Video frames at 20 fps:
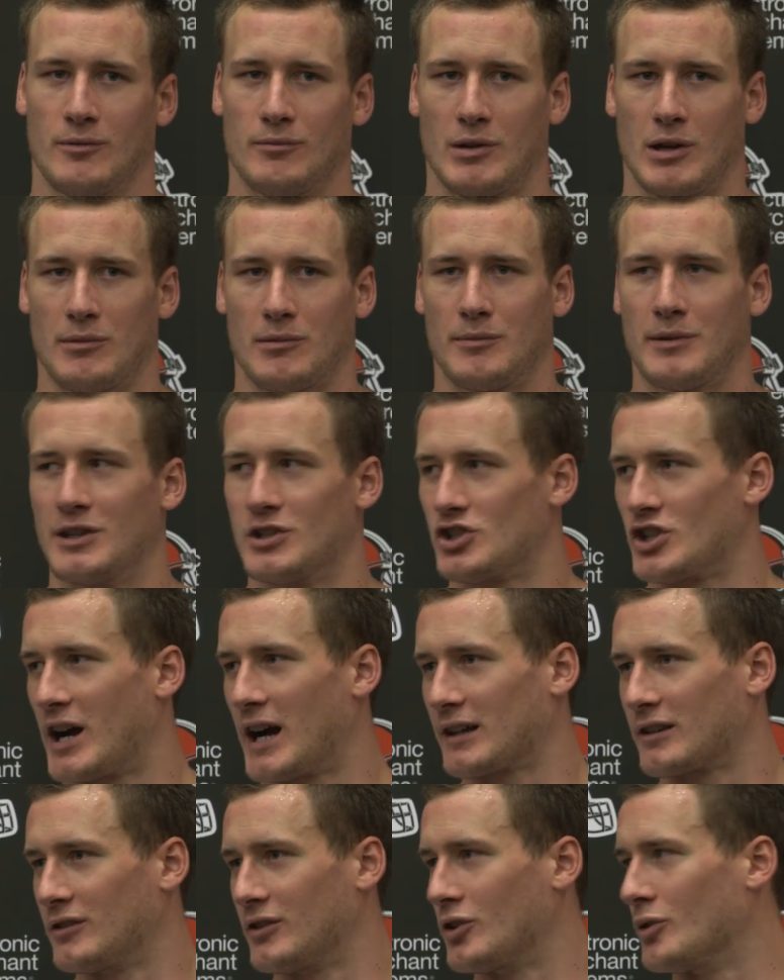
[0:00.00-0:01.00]
maybe being
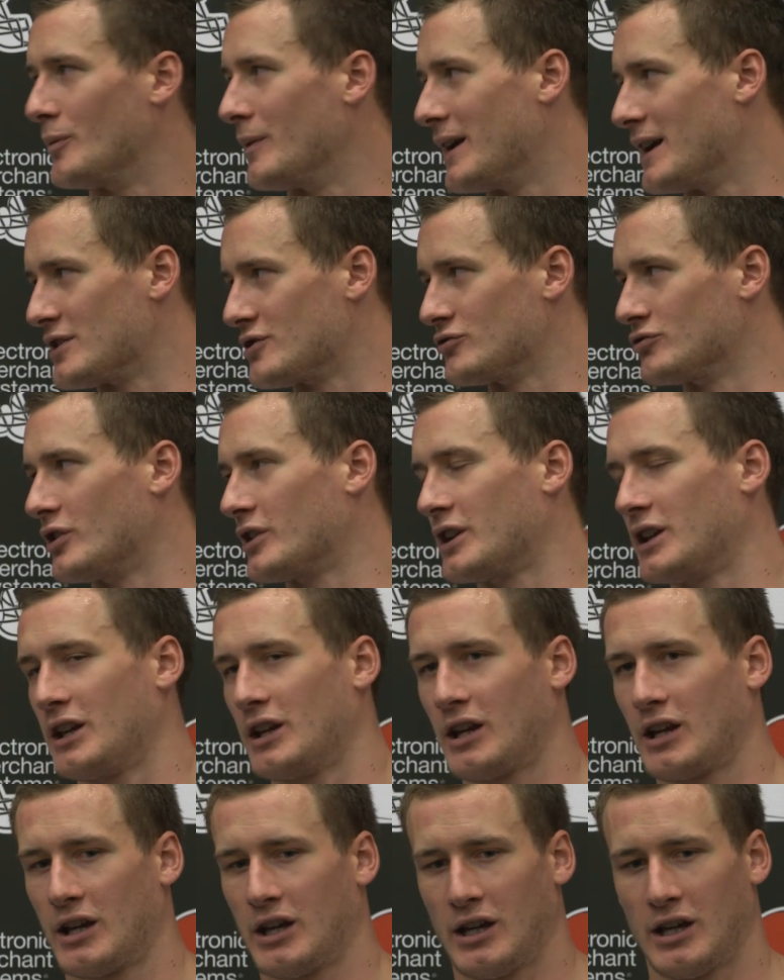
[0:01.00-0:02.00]
shocked a little bit as a
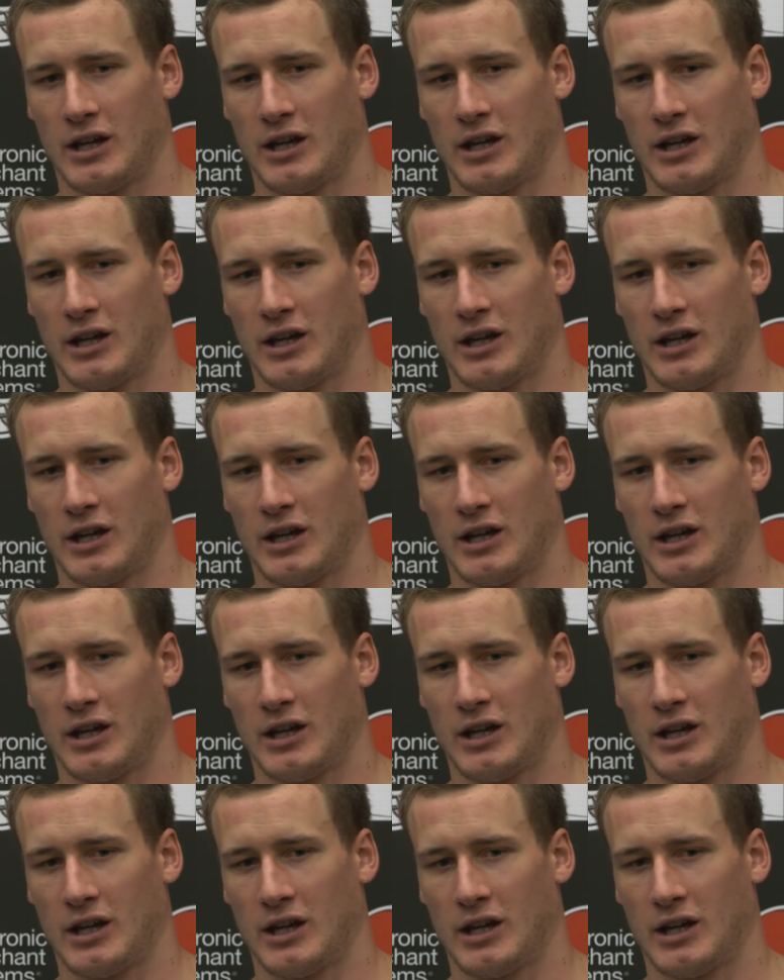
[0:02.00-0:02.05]
rookie.